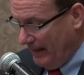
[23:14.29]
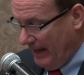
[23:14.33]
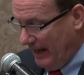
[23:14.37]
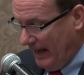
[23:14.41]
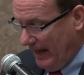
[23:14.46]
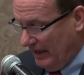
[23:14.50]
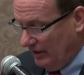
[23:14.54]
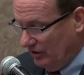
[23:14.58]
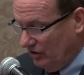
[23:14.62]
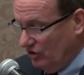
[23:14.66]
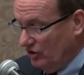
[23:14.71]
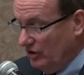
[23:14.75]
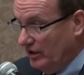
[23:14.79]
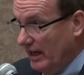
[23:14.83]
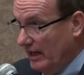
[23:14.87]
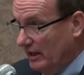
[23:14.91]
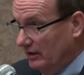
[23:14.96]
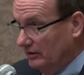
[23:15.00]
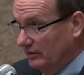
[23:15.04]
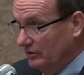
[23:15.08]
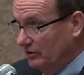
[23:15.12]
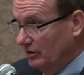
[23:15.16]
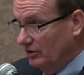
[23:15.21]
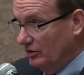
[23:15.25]
has
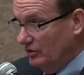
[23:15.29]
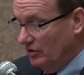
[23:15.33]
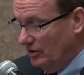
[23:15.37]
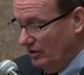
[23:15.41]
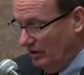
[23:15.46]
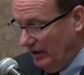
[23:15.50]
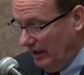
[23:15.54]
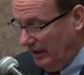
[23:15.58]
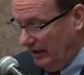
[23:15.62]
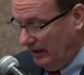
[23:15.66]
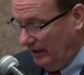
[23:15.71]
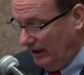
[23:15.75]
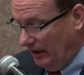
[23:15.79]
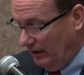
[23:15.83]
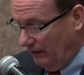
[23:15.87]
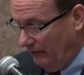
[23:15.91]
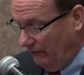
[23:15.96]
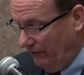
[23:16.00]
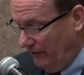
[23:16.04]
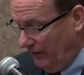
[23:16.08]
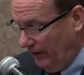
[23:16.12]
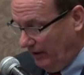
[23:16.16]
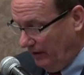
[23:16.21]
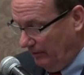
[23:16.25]
challenges that none
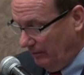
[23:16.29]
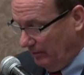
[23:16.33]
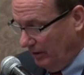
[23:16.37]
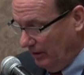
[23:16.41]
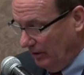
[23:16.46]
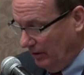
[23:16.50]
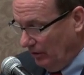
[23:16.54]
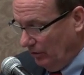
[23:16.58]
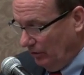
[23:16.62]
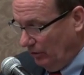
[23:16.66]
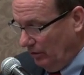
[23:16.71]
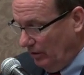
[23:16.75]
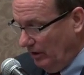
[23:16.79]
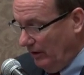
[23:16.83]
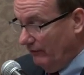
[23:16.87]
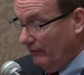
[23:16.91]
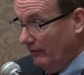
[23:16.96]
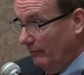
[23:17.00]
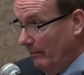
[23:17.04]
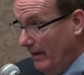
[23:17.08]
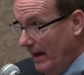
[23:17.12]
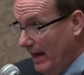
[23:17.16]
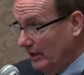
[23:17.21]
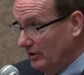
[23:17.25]
of them could have
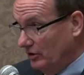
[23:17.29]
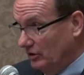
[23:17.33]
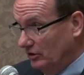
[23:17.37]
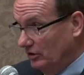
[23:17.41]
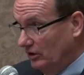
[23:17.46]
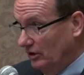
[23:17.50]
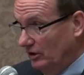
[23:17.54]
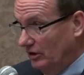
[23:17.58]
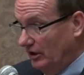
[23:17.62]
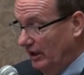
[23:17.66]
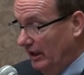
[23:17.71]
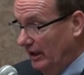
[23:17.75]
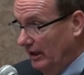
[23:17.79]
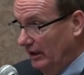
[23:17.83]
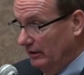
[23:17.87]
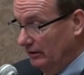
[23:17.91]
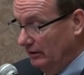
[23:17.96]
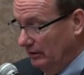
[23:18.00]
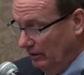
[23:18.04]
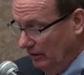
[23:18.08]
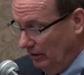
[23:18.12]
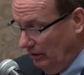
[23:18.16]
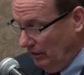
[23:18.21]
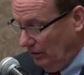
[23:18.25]
imagined
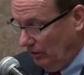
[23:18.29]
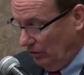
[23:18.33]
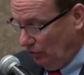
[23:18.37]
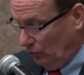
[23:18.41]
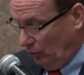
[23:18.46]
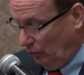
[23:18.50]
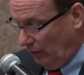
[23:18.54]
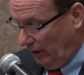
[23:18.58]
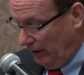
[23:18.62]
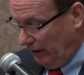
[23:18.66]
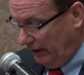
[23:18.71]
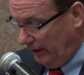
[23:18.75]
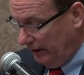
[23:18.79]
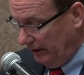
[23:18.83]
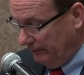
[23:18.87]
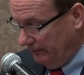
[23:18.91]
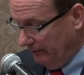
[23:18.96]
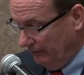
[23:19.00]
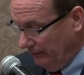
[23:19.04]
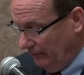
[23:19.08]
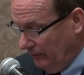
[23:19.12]
10, 20,